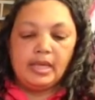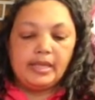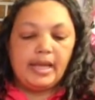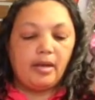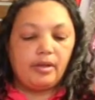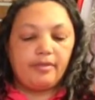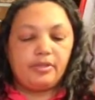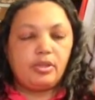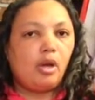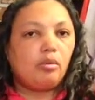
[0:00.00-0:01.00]
Now, if
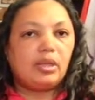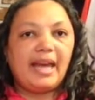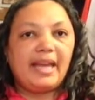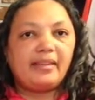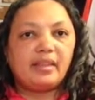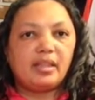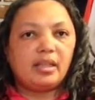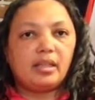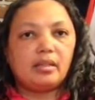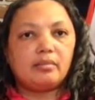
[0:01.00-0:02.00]
you don't like
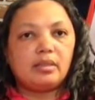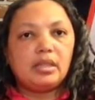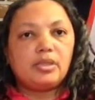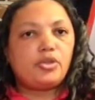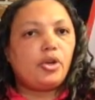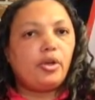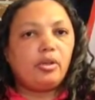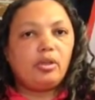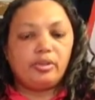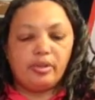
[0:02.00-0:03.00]
the
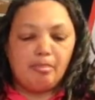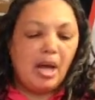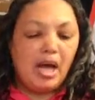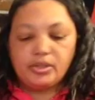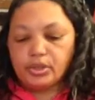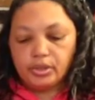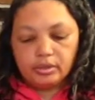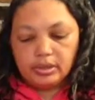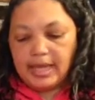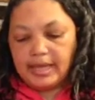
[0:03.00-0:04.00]
turtle or the mock
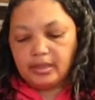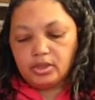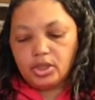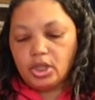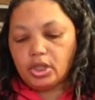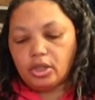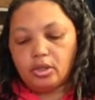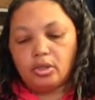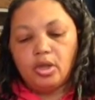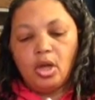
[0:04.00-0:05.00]
turtleneck look
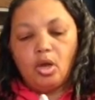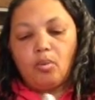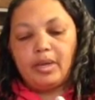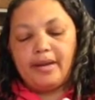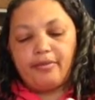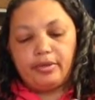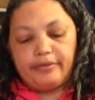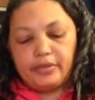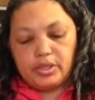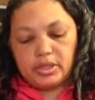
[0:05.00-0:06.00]
or whatever,
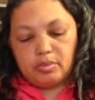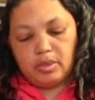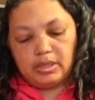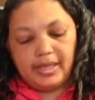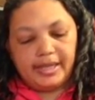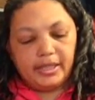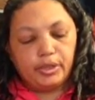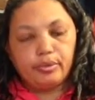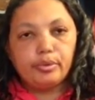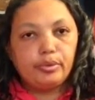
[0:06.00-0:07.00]
if you just want like a
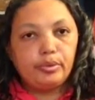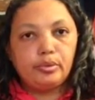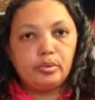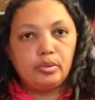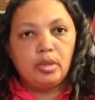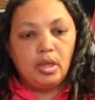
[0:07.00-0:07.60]
crew